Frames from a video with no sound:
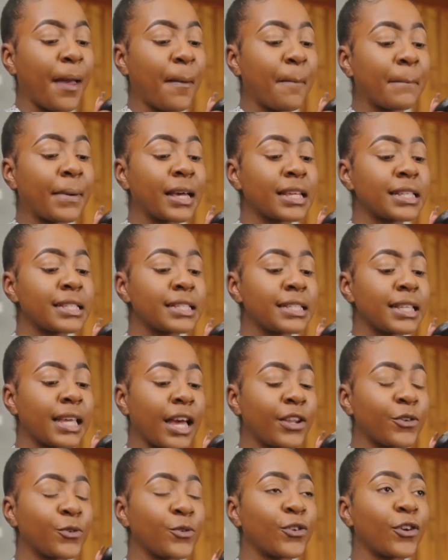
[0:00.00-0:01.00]
must say
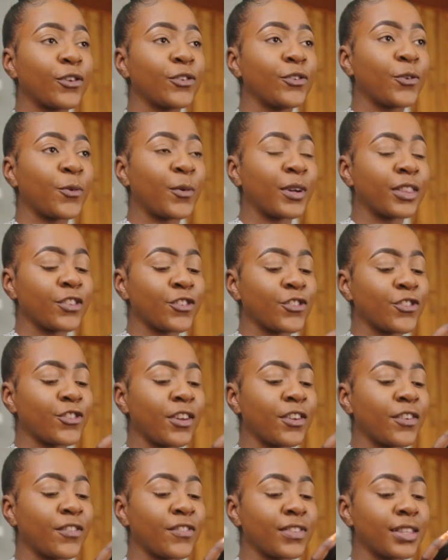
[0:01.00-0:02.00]
I do not know what the
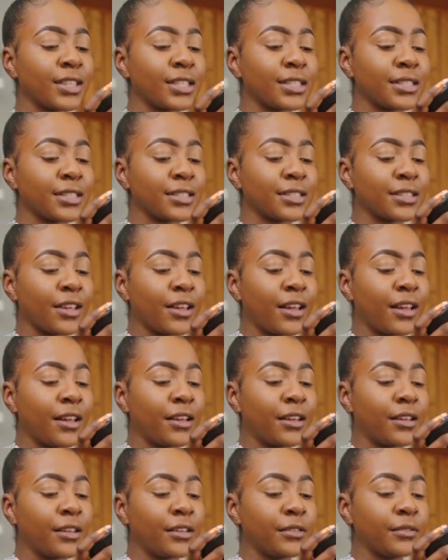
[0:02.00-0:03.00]
shade of this.
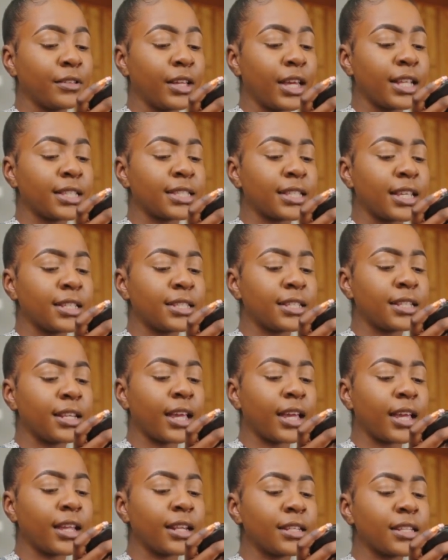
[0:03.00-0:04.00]
It's an
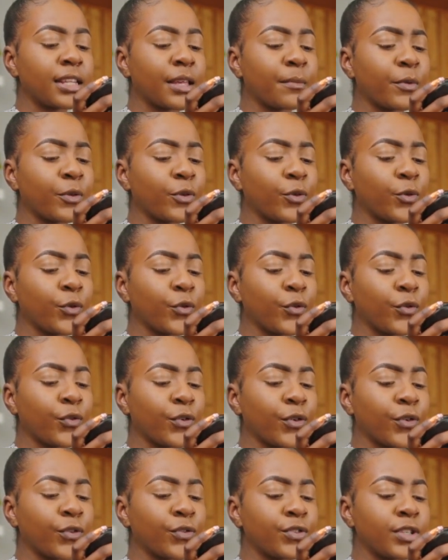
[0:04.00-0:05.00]

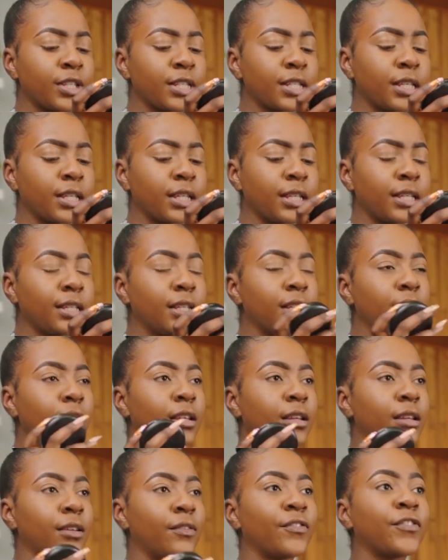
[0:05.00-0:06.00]
NW50
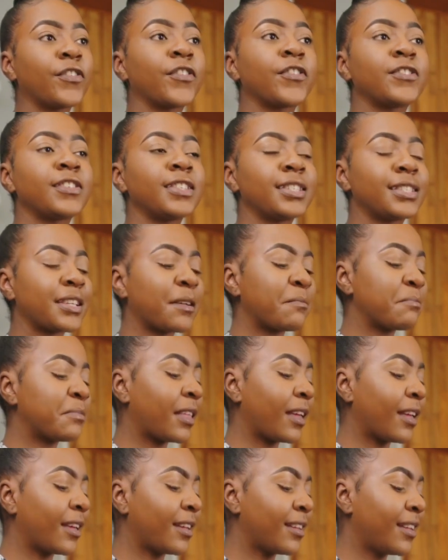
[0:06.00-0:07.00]

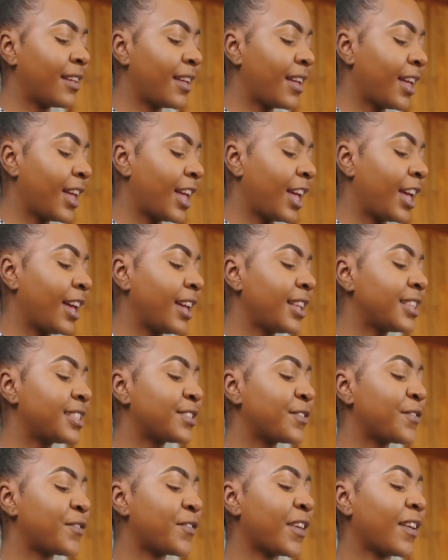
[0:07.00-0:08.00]
something. It's
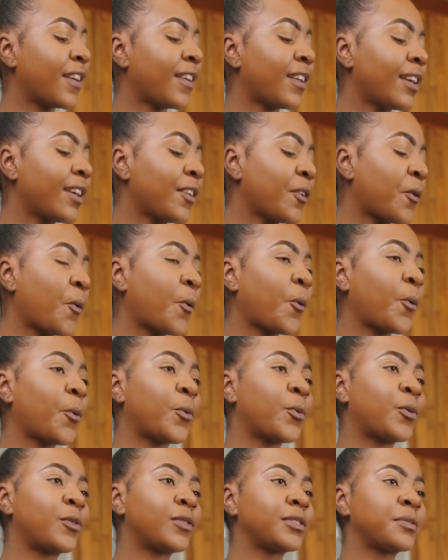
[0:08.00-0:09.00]
a very
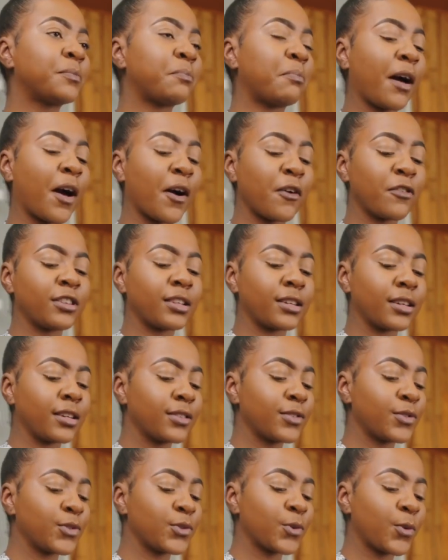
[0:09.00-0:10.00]
old
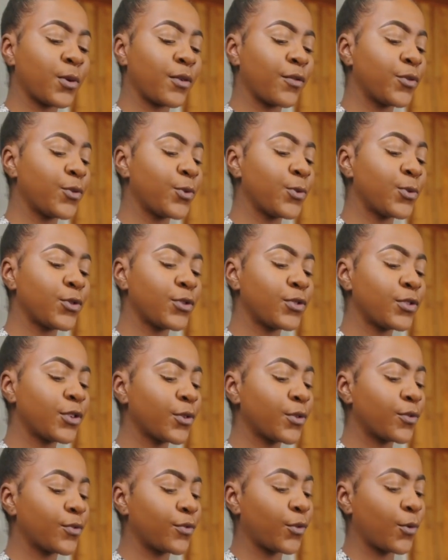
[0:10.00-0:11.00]
powder, so I've used
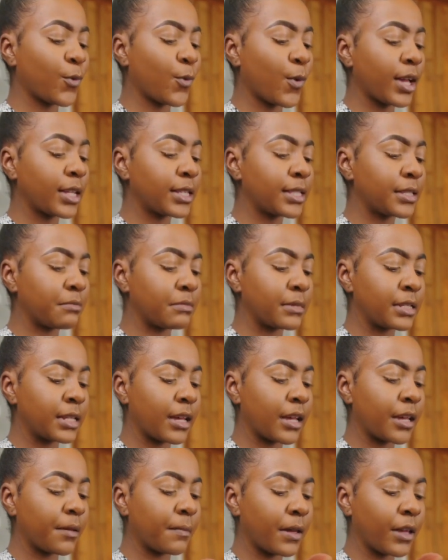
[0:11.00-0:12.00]
it for quite some
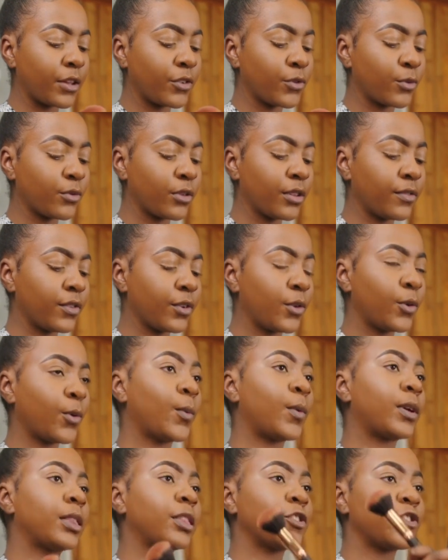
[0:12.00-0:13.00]
time. I don't even know
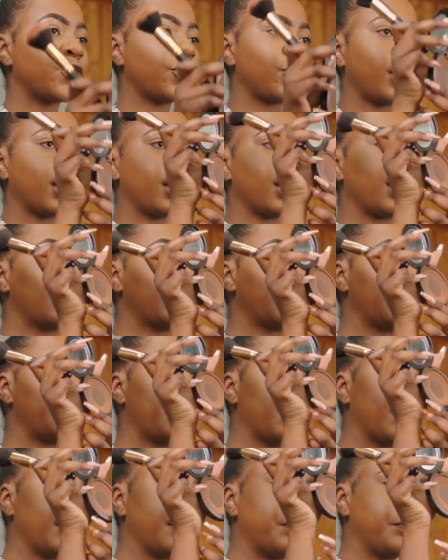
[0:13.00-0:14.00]
what the shade is,
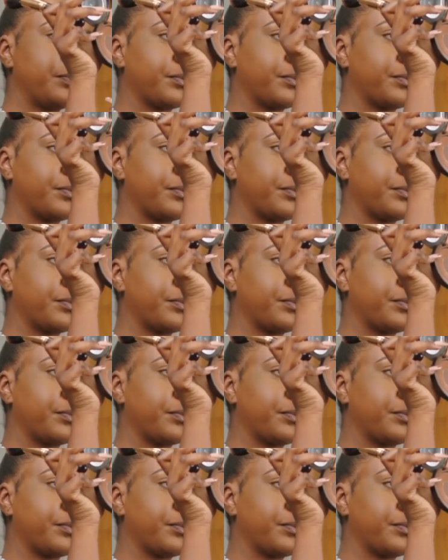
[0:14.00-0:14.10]
but